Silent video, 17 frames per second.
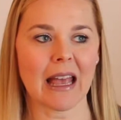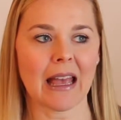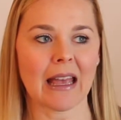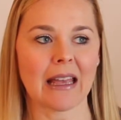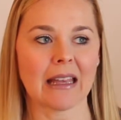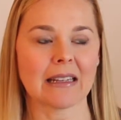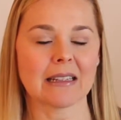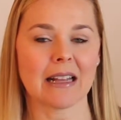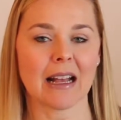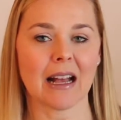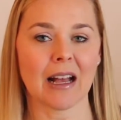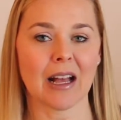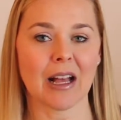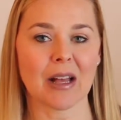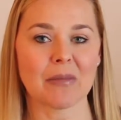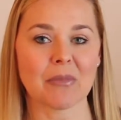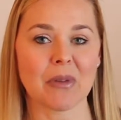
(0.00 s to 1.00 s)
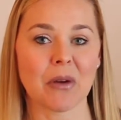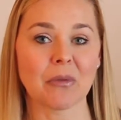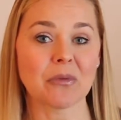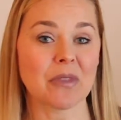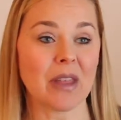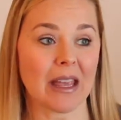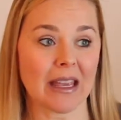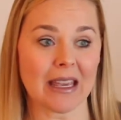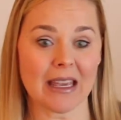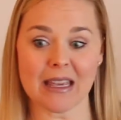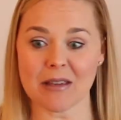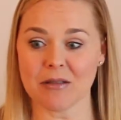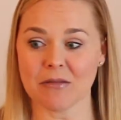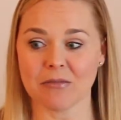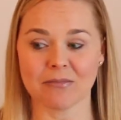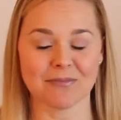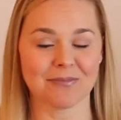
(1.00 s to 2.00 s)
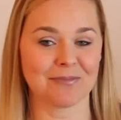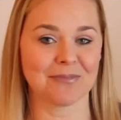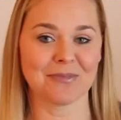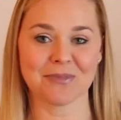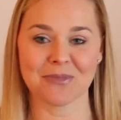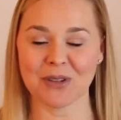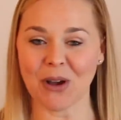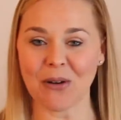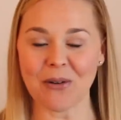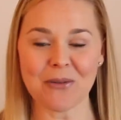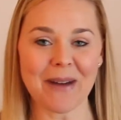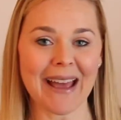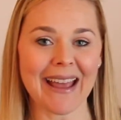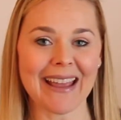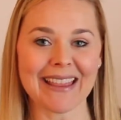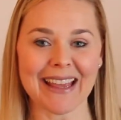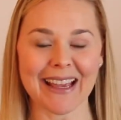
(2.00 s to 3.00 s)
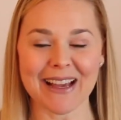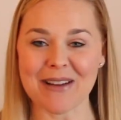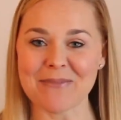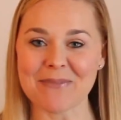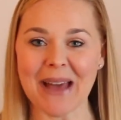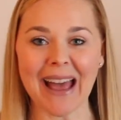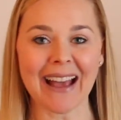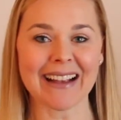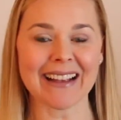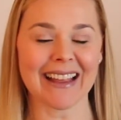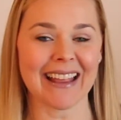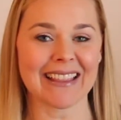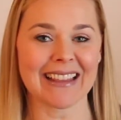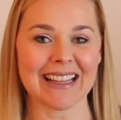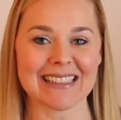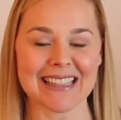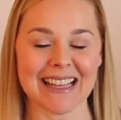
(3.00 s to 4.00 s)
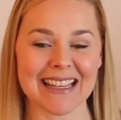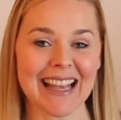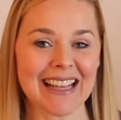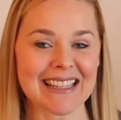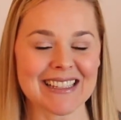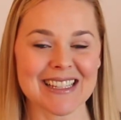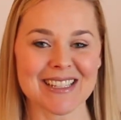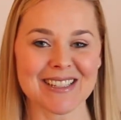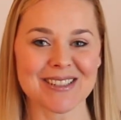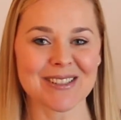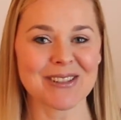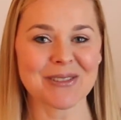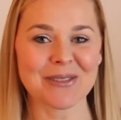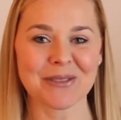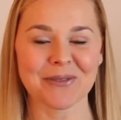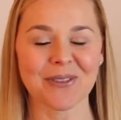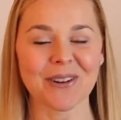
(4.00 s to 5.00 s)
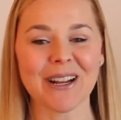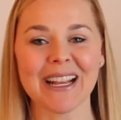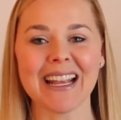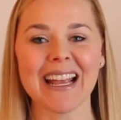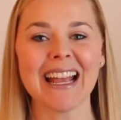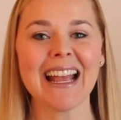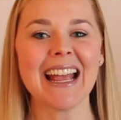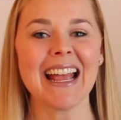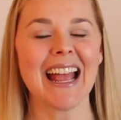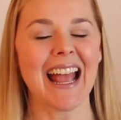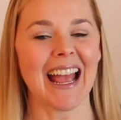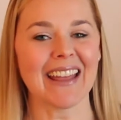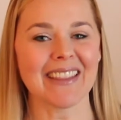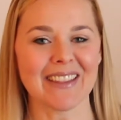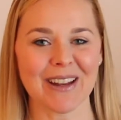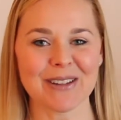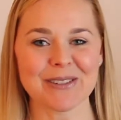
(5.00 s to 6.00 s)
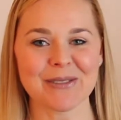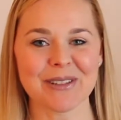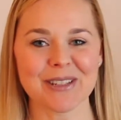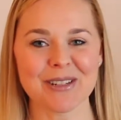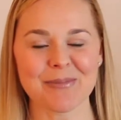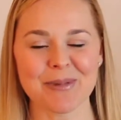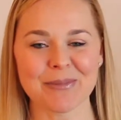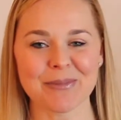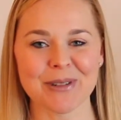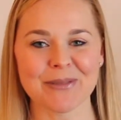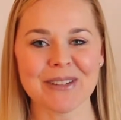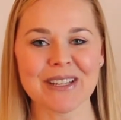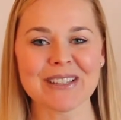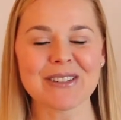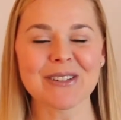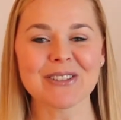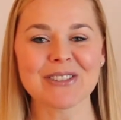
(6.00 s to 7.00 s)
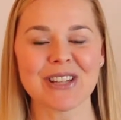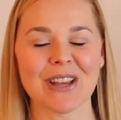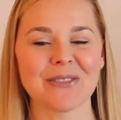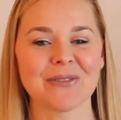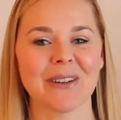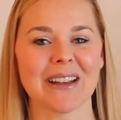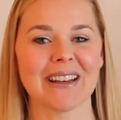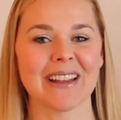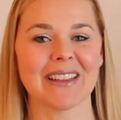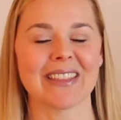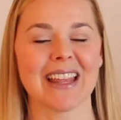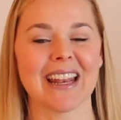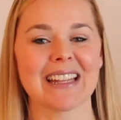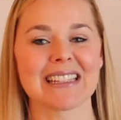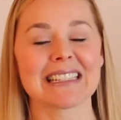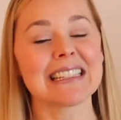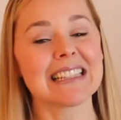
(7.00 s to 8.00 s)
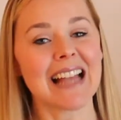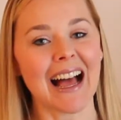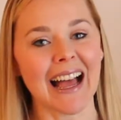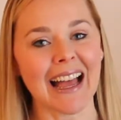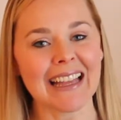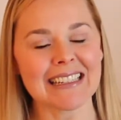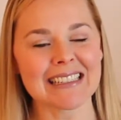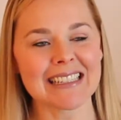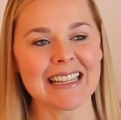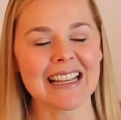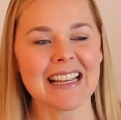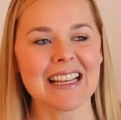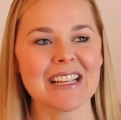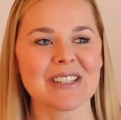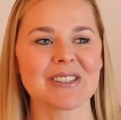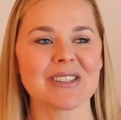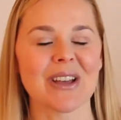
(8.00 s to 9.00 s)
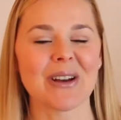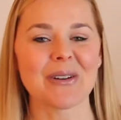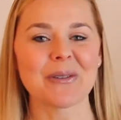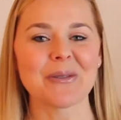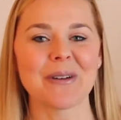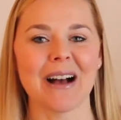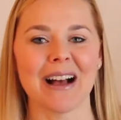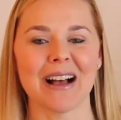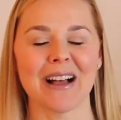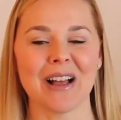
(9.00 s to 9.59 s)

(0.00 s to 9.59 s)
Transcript: and they go away, they come back and they say, yes, this is gluten-free, and then I do a little bit more research and find out that it's not. So